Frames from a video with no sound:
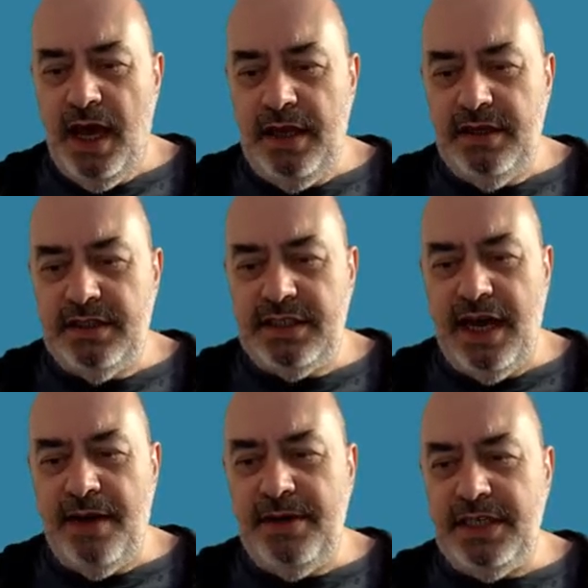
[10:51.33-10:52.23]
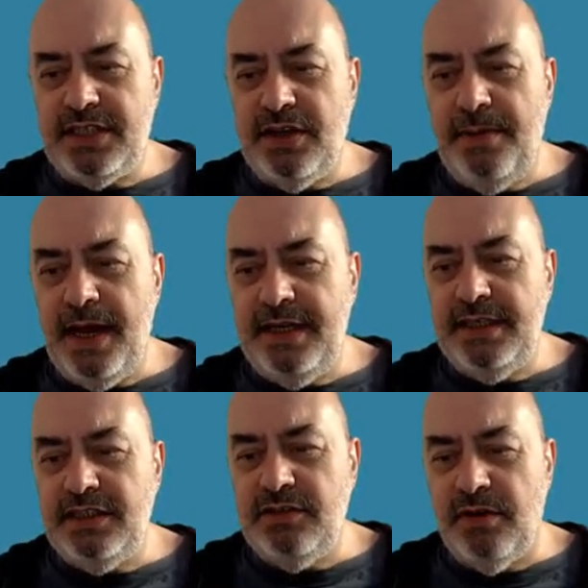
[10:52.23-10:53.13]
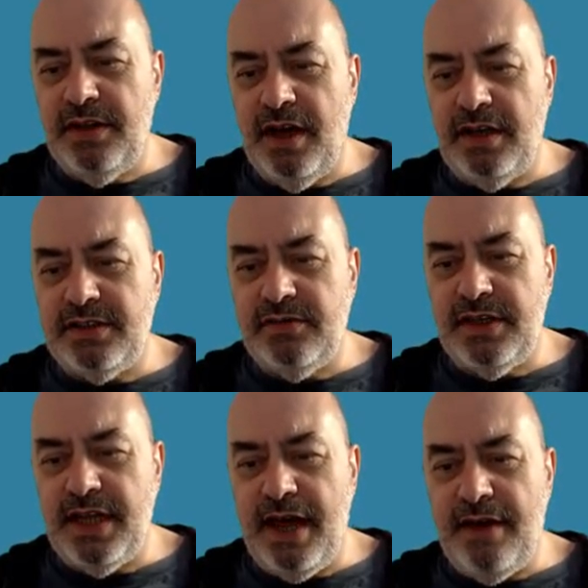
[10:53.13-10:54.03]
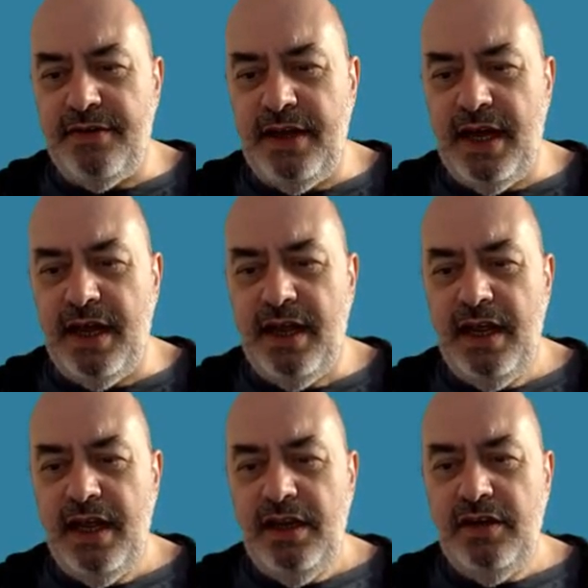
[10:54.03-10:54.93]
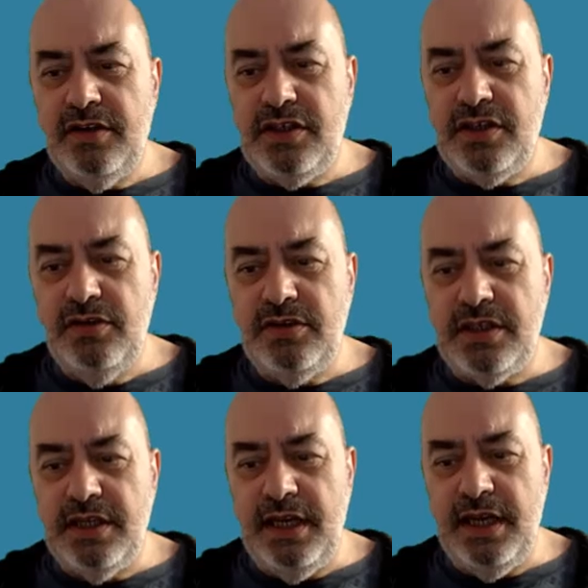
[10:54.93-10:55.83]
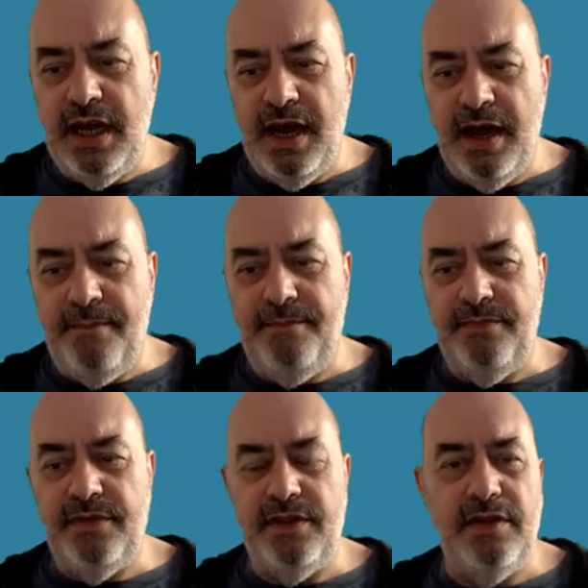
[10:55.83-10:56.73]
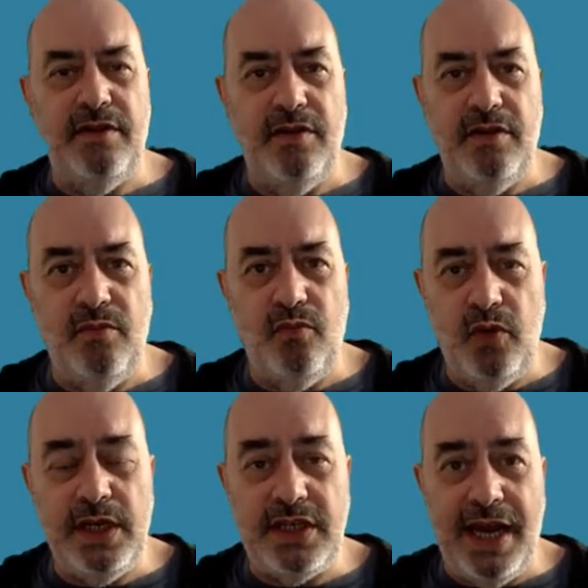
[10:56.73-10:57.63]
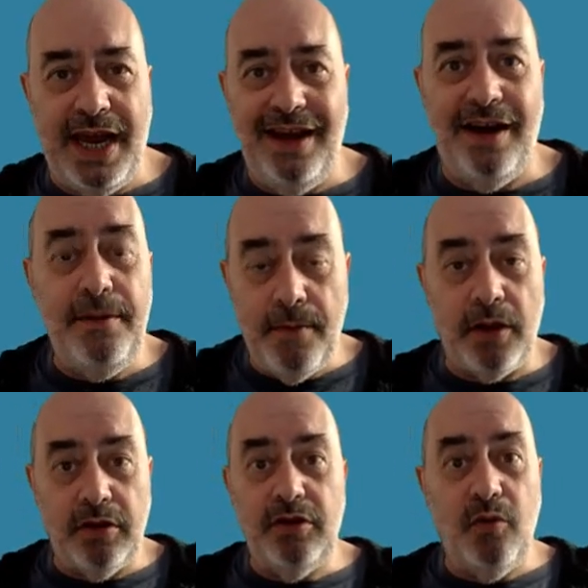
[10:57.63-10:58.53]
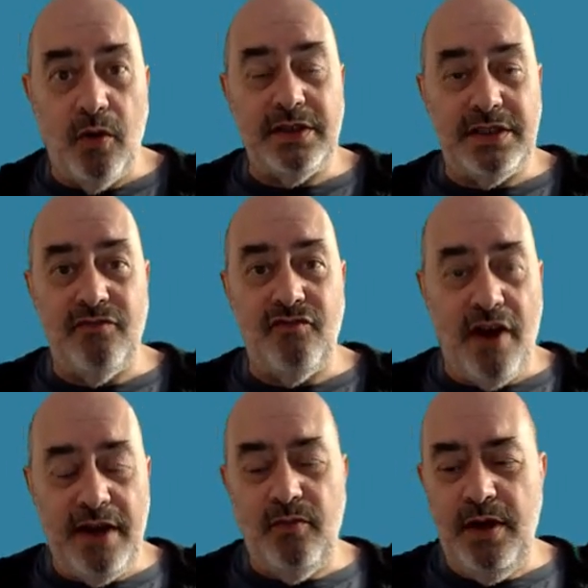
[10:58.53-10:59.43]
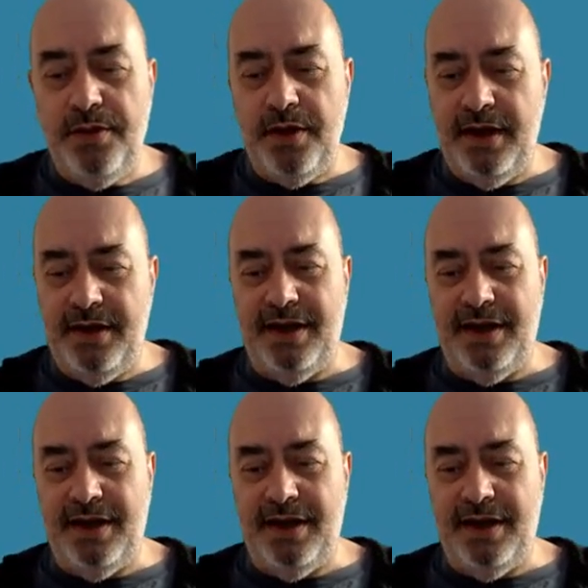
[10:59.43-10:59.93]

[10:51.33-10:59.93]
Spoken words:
You can set how many subheadings you want the article to have here. You can choose the which AI model you want to write with. And